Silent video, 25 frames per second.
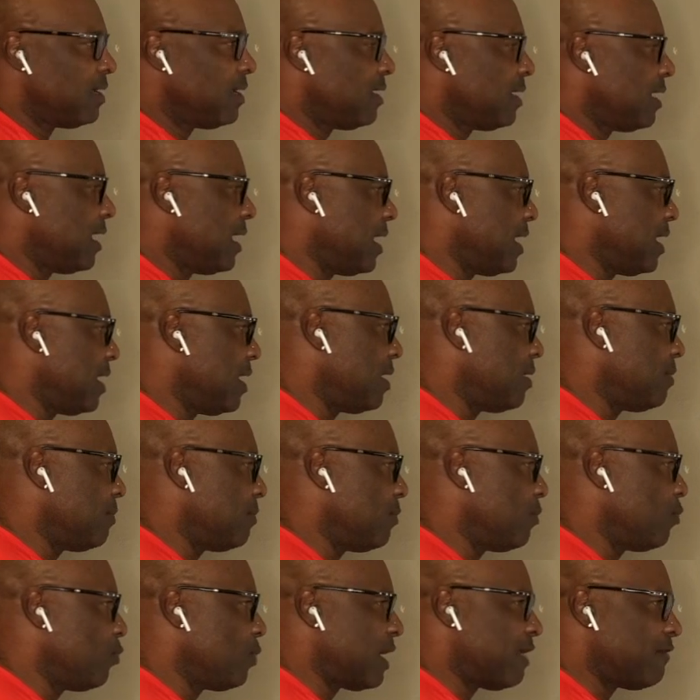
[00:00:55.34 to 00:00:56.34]

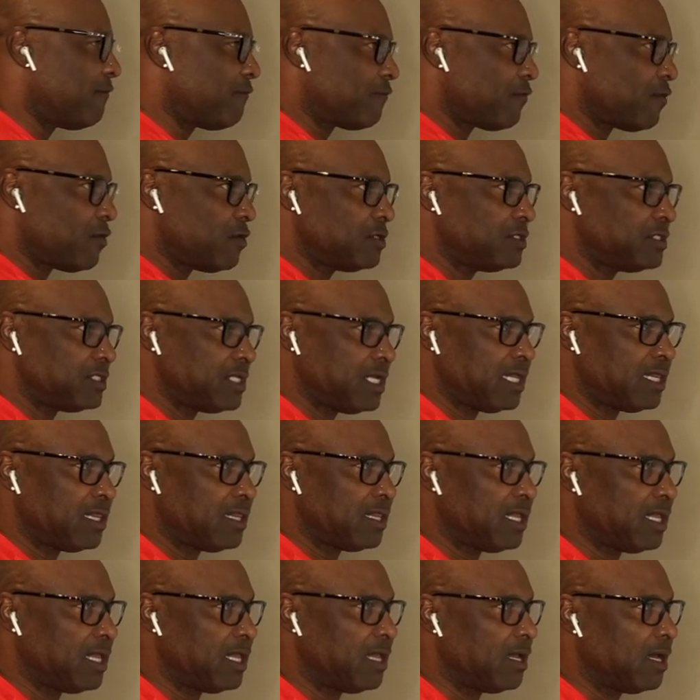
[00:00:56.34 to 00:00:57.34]
When I first
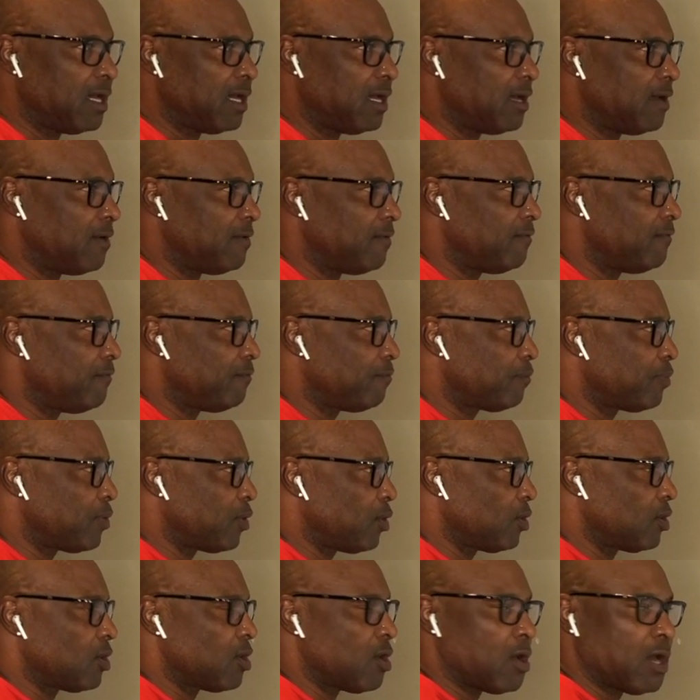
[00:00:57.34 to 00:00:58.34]
did the
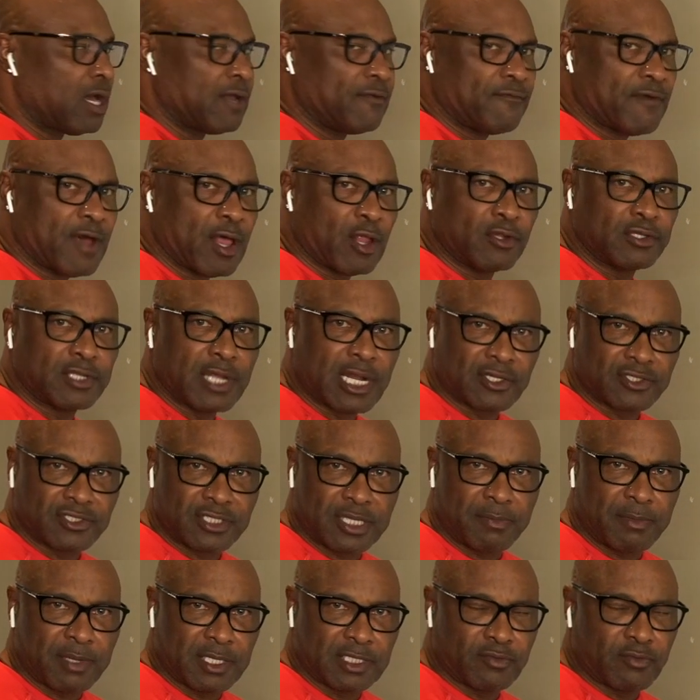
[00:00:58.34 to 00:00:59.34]
protocol, I followed Dr.
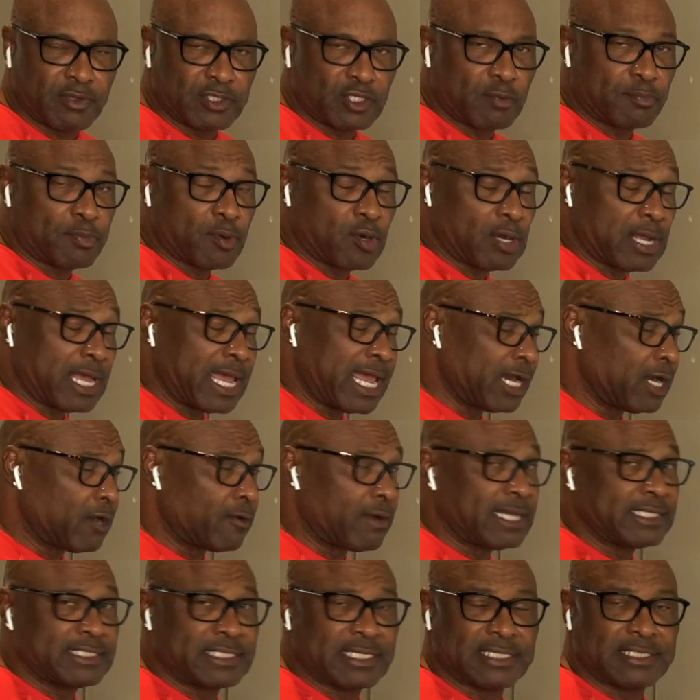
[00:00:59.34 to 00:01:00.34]
Simeon's original protocol. I had
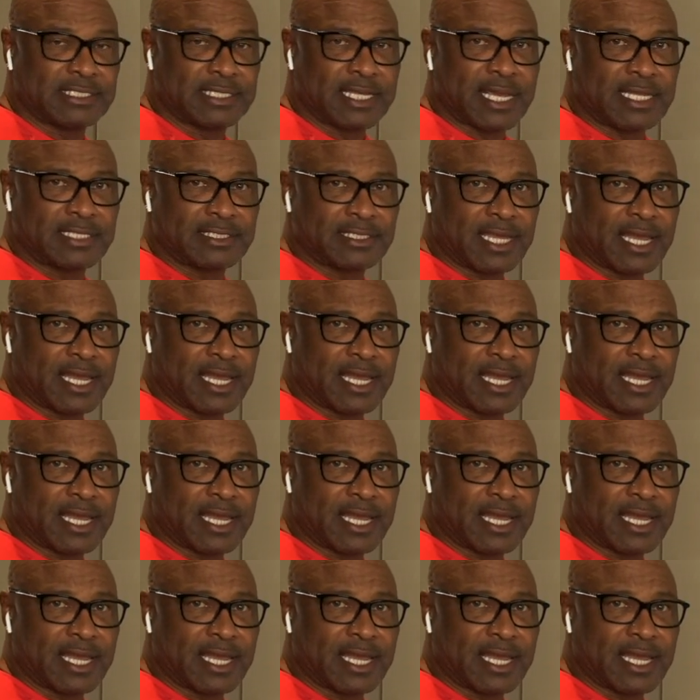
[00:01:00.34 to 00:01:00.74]
great success,